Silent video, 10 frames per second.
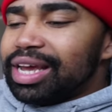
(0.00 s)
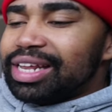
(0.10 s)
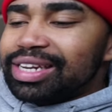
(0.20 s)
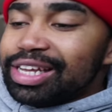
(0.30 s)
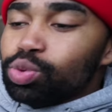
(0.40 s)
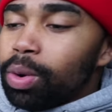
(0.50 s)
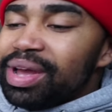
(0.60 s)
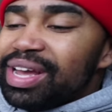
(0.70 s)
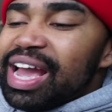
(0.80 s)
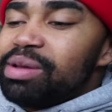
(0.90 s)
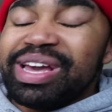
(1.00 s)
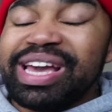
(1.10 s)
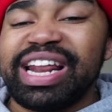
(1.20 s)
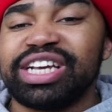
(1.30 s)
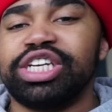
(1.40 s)
This woman came
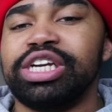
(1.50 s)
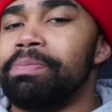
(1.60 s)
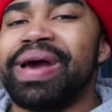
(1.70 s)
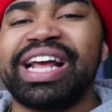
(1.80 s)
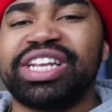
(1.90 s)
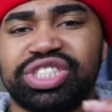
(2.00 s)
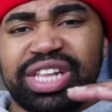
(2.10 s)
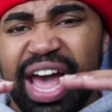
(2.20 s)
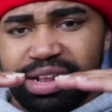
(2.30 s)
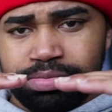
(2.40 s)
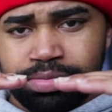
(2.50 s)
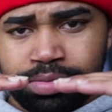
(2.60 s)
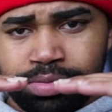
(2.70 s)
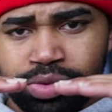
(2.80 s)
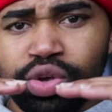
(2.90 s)
in and she matched that.
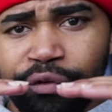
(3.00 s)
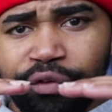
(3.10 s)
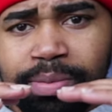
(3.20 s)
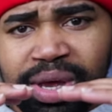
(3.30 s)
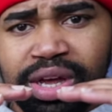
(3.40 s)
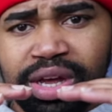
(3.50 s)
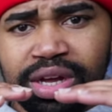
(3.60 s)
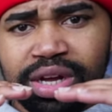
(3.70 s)
You feel me?